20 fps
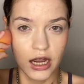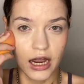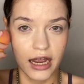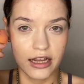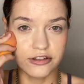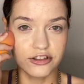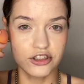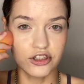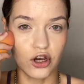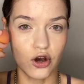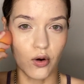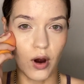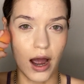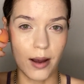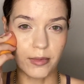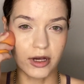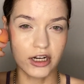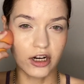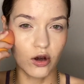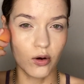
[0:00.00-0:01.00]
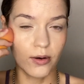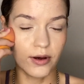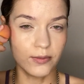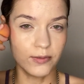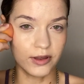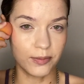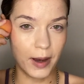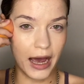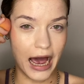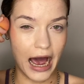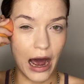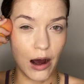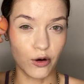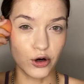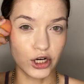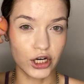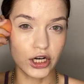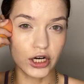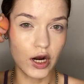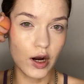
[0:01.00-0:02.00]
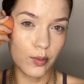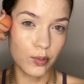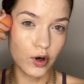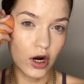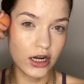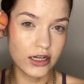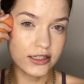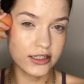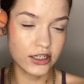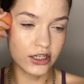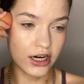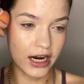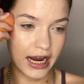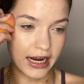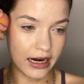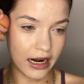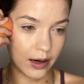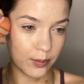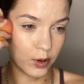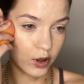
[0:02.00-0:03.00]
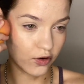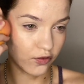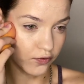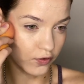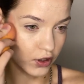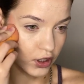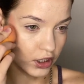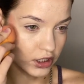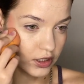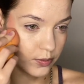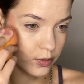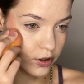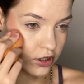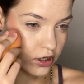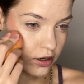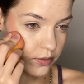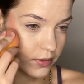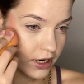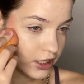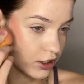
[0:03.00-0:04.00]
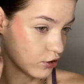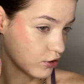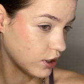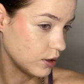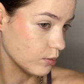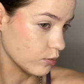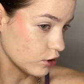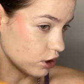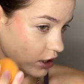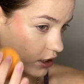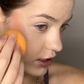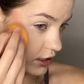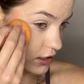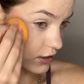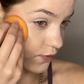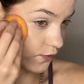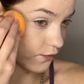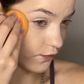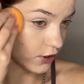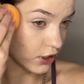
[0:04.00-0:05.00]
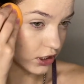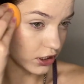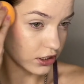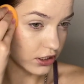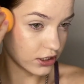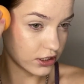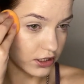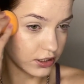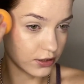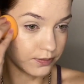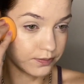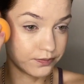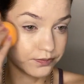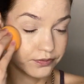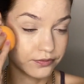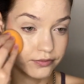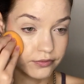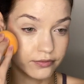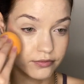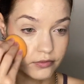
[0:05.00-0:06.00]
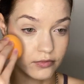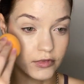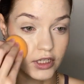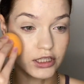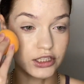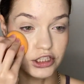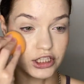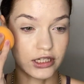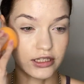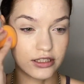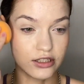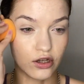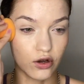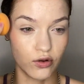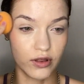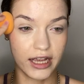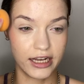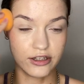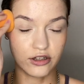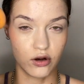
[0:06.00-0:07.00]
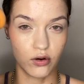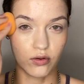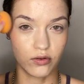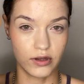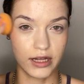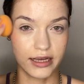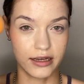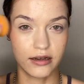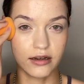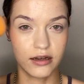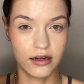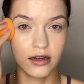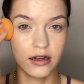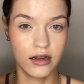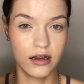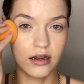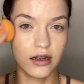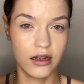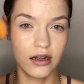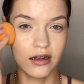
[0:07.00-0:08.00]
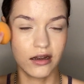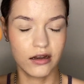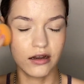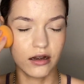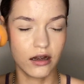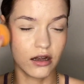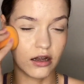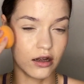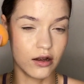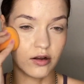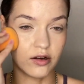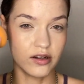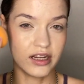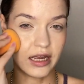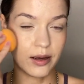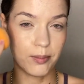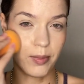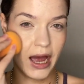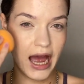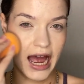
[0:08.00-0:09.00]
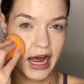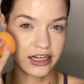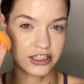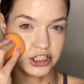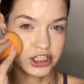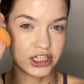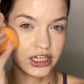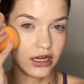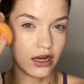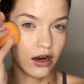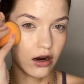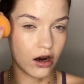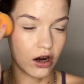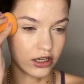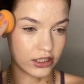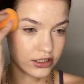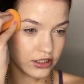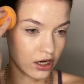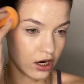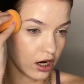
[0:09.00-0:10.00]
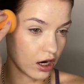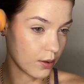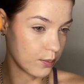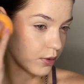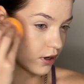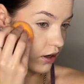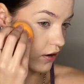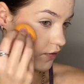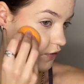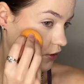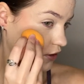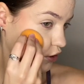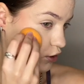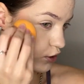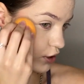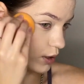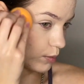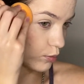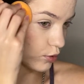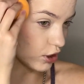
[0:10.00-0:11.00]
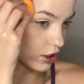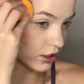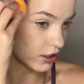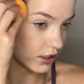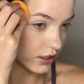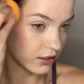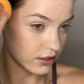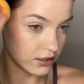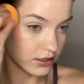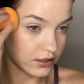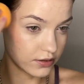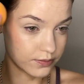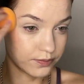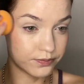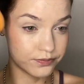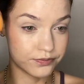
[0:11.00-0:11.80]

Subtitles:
So I'm gonna go in with powder bronzer, and I prefer to put on my cream products first just so they don't like get patchy on top of the cream products.